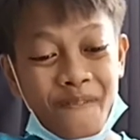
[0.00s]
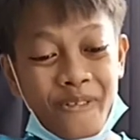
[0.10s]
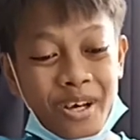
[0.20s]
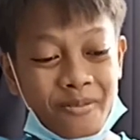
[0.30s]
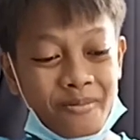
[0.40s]

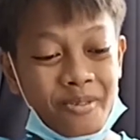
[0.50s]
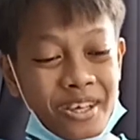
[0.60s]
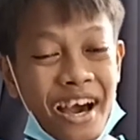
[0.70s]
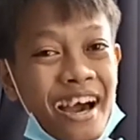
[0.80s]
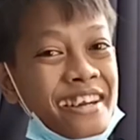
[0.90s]
But
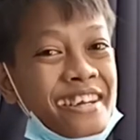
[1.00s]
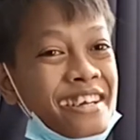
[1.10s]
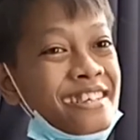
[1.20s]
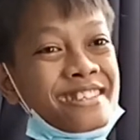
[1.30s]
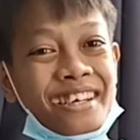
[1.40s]
yeah, I
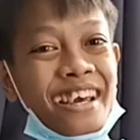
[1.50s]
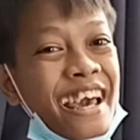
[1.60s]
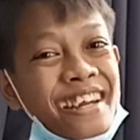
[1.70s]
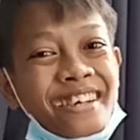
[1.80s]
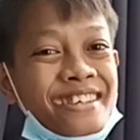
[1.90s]
didn't
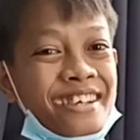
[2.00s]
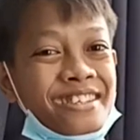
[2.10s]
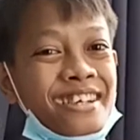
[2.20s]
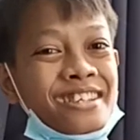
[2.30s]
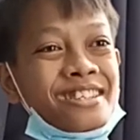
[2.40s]
say
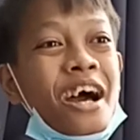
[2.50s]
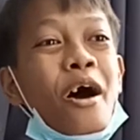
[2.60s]
anything, just